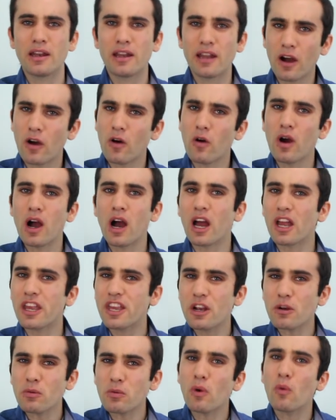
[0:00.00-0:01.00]
Now, I
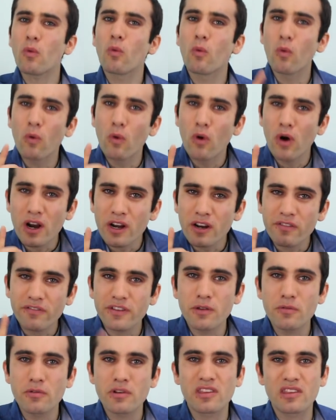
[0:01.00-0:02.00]
hear what one of
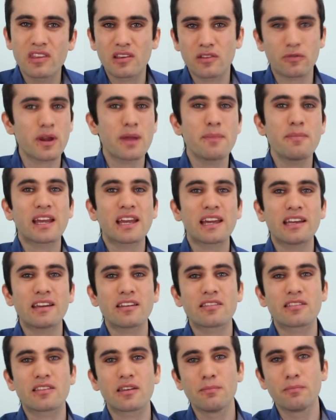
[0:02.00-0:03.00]
you is screaming at
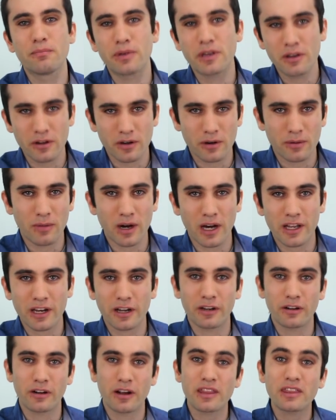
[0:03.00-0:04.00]
his computer
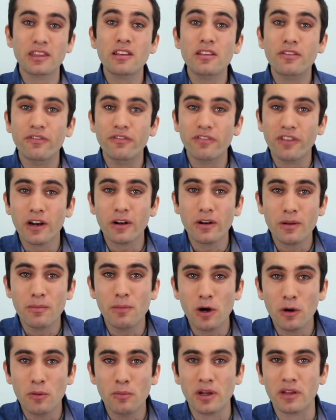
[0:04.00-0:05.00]
monitor at this very
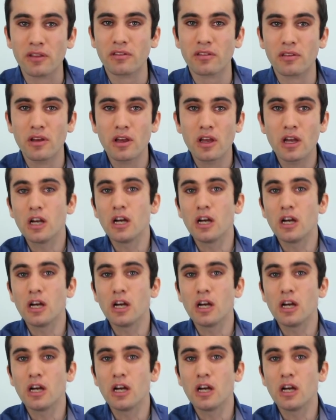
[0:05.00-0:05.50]
moment.